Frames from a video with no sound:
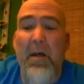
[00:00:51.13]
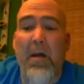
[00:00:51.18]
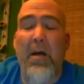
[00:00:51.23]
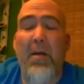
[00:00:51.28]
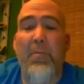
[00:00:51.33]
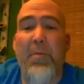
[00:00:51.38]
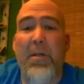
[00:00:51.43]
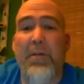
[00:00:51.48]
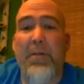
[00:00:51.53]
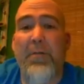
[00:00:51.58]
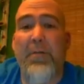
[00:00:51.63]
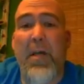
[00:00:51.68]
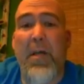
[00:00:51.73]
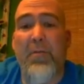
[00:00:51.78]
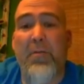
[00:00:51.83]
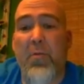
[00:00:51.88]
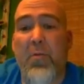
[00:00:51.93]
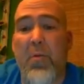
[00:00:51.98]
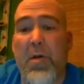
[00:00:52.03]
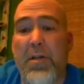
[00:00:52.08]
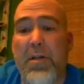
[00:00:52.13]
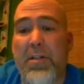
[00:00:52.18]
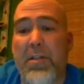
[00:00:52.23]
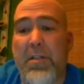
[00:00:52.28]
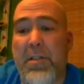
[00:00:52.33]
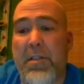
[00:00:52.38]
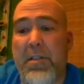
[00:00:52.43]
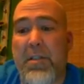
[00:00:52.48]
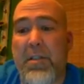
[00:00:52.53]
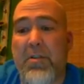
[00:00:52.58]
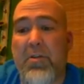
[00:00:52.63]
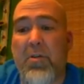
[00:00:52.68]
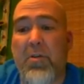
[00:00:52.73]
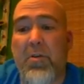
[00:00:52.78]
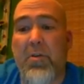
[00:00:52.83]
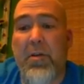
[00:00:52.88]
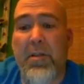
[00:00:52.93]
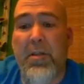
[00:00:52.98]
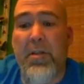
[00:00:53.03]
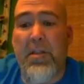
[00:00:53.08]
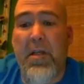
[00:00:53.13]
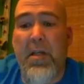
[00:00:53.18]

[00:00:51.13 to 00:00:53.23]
But if you have a question and it's during these